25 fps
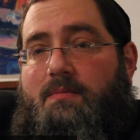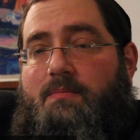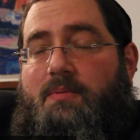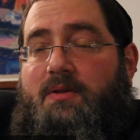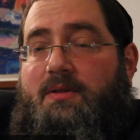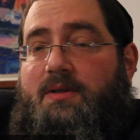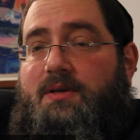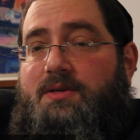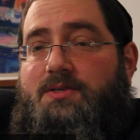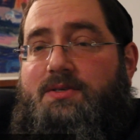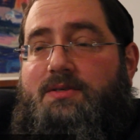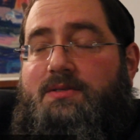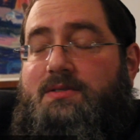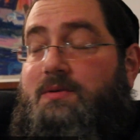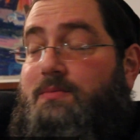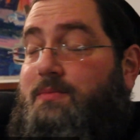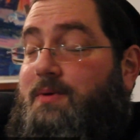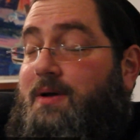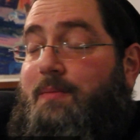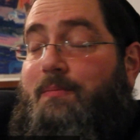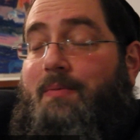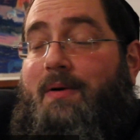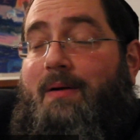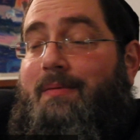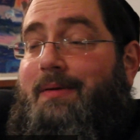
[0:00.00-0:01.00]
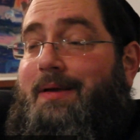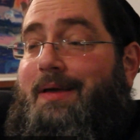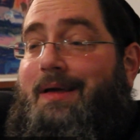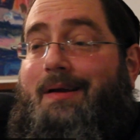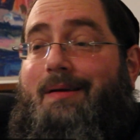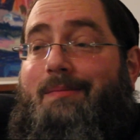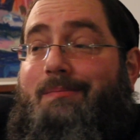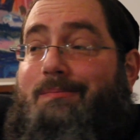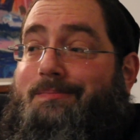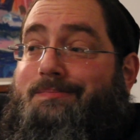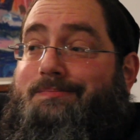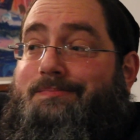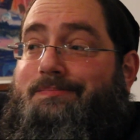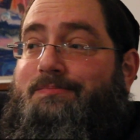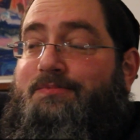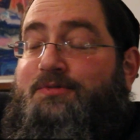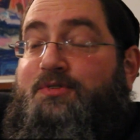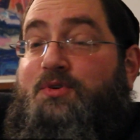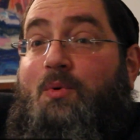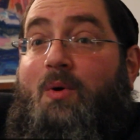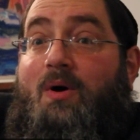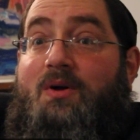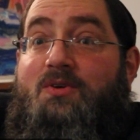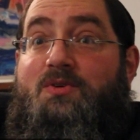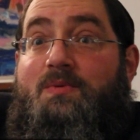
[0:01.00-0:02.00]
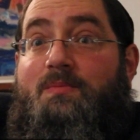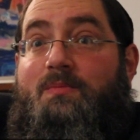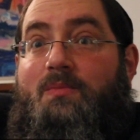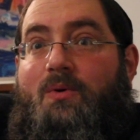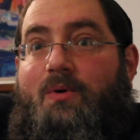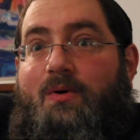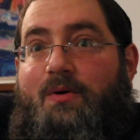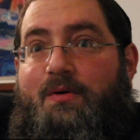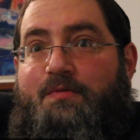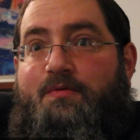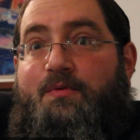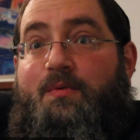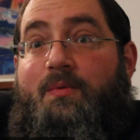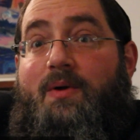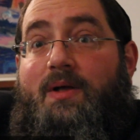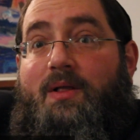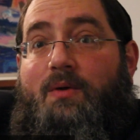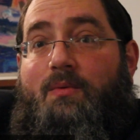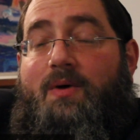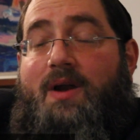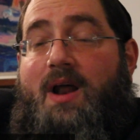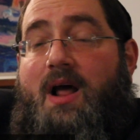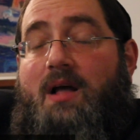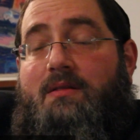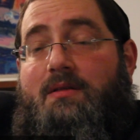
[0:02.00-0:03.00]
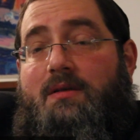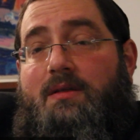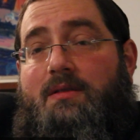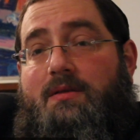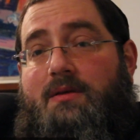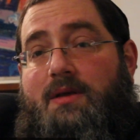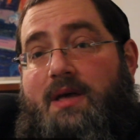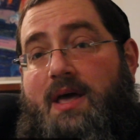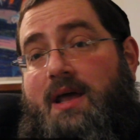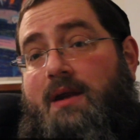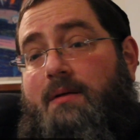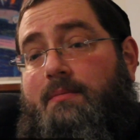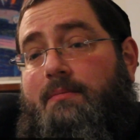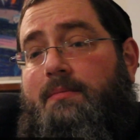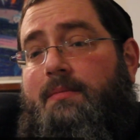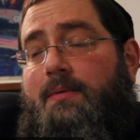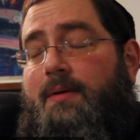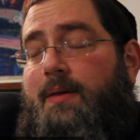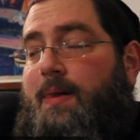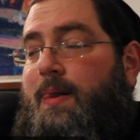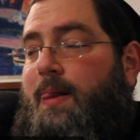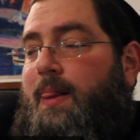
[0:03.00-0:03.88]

petitions, and we could probably get a few hundred more if we really went out there to get them,